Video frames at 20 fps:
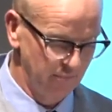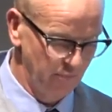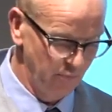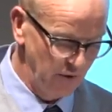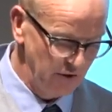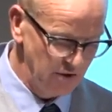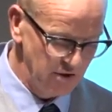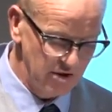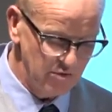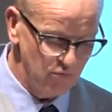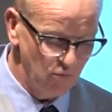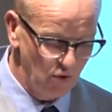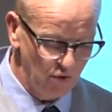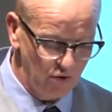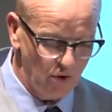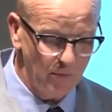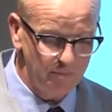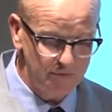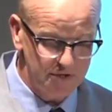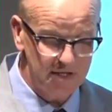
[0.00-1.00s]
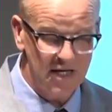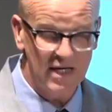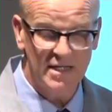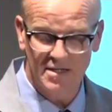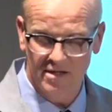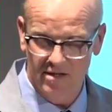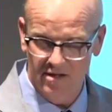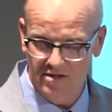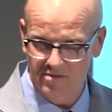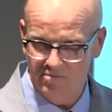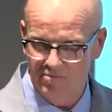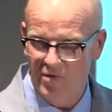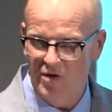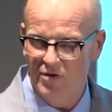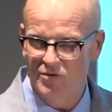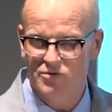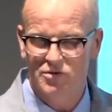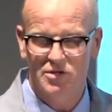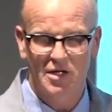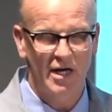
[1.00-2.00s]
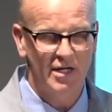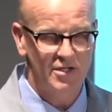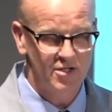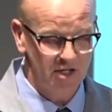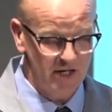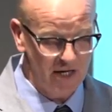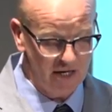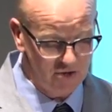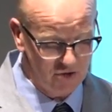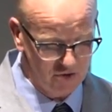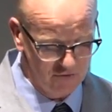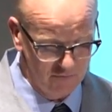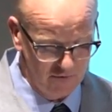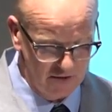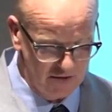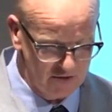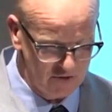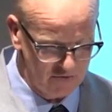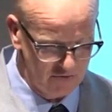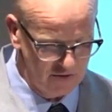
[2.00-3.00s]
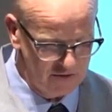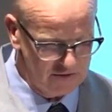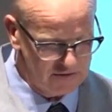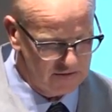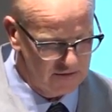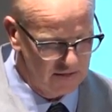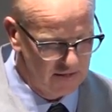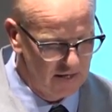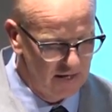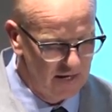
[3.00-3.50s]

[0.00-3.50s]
which is what obsesses most education ministries.